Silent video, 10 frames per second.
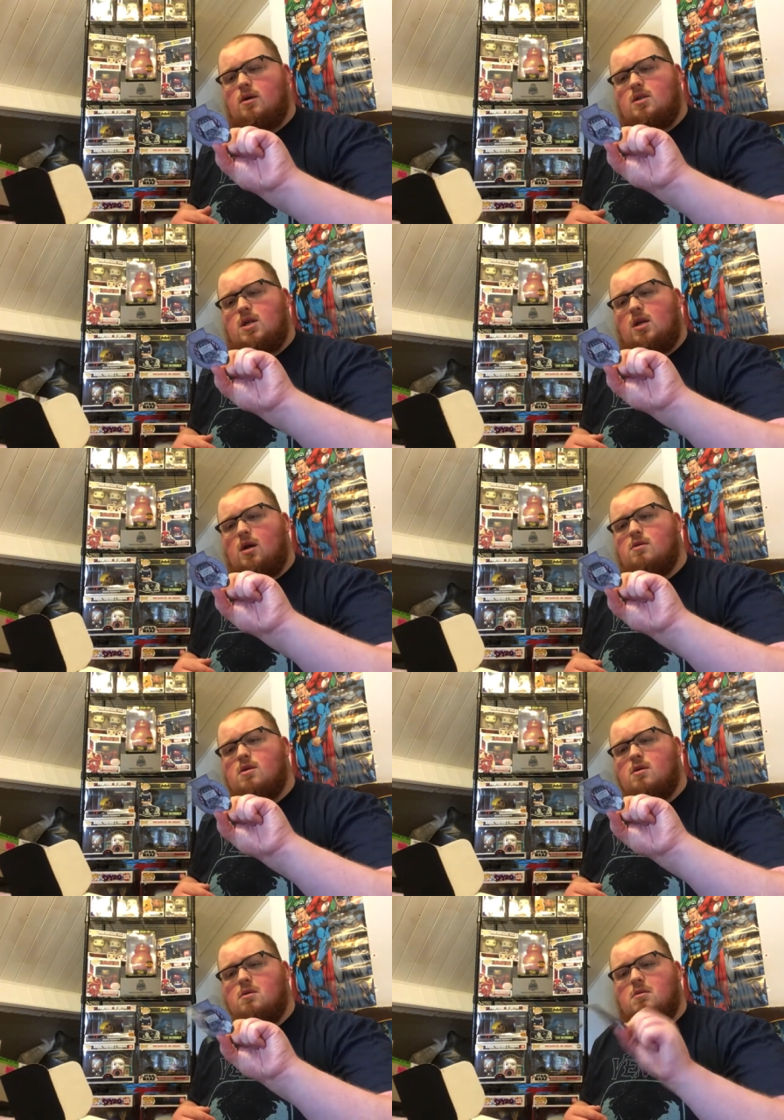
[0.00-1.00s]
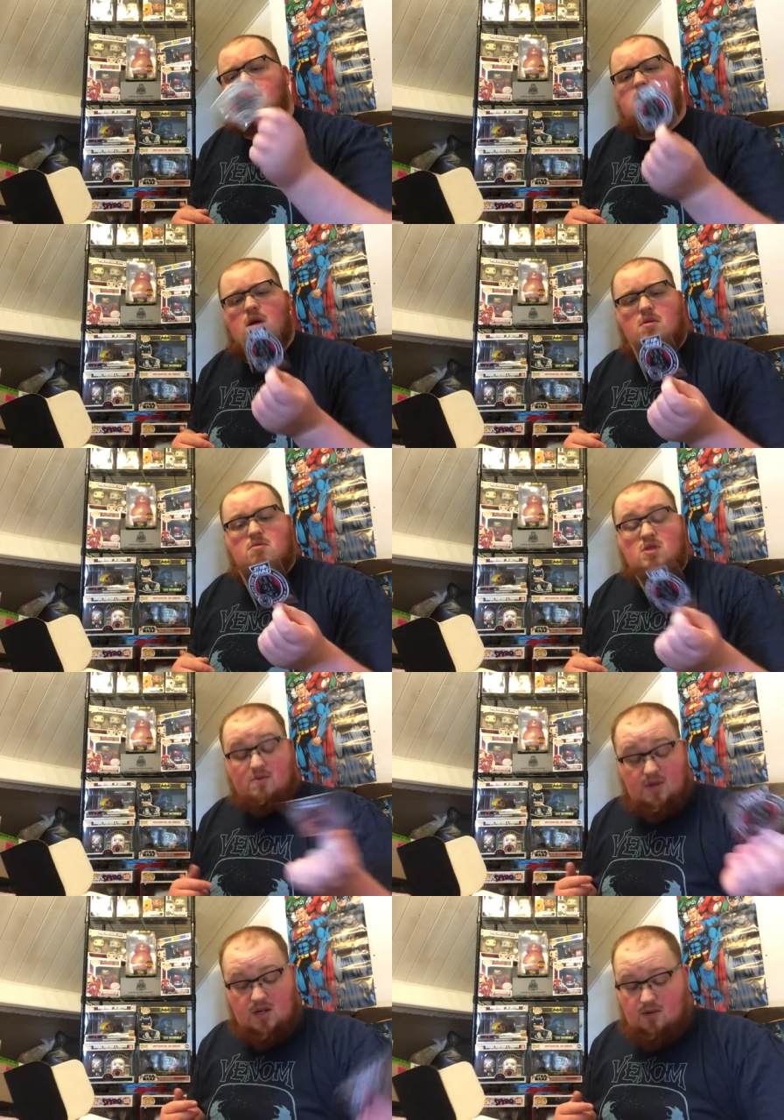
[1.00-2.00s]
onto your clothes. So,
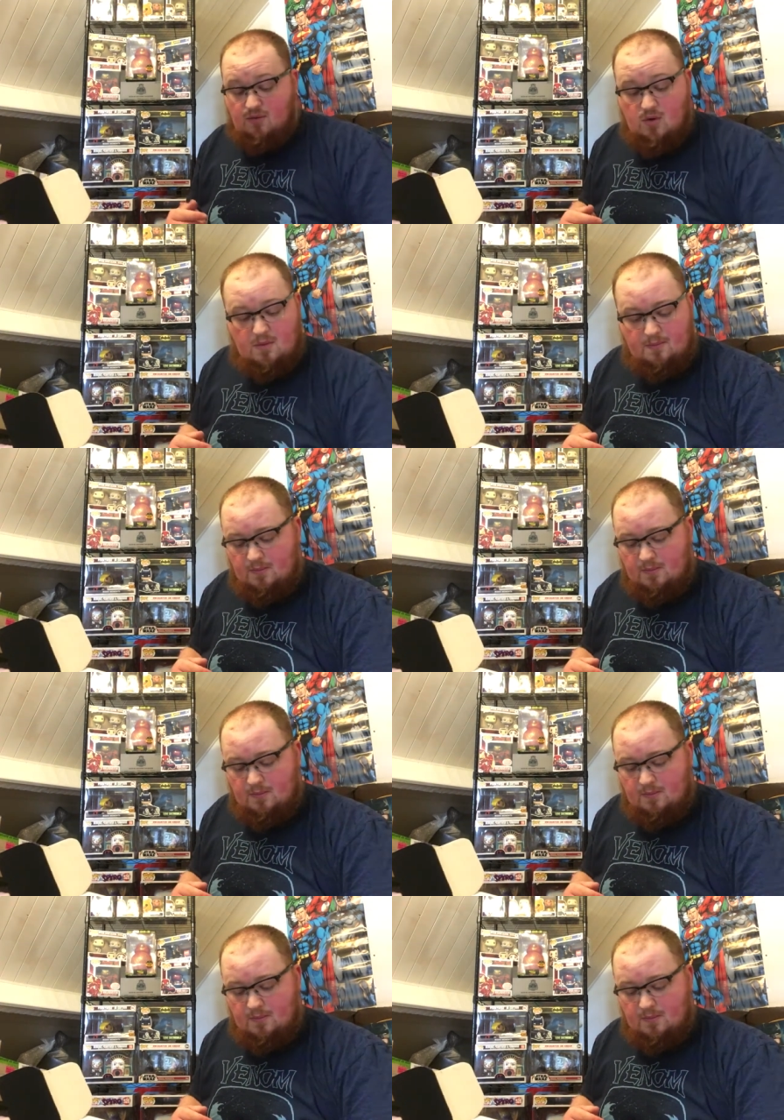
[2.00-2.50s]
something different.